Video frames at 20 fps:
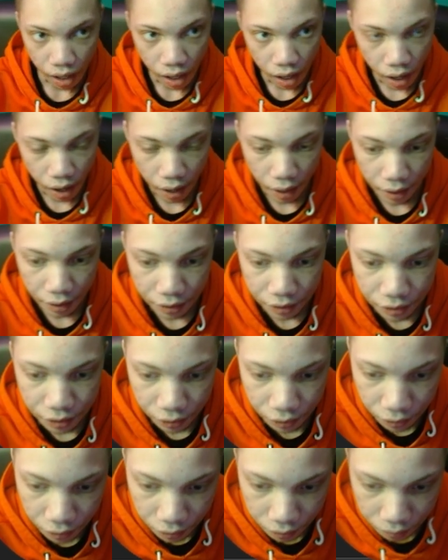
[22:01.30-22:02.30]
Alright,
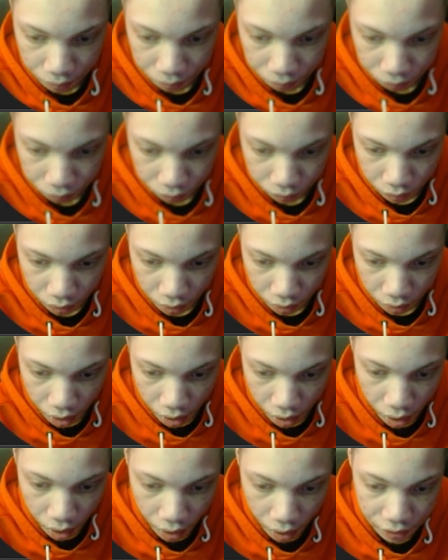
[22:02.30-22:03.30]
so
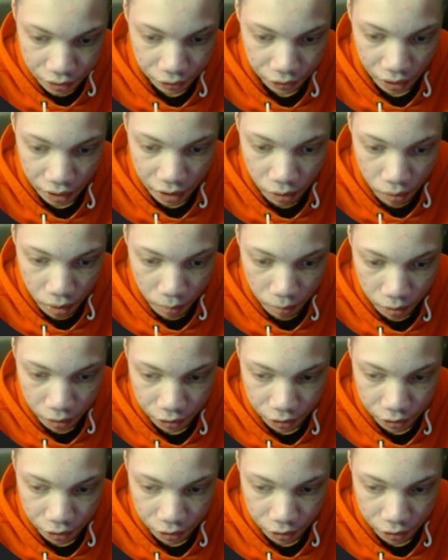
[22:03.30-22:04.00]
y'all know what I'm gonna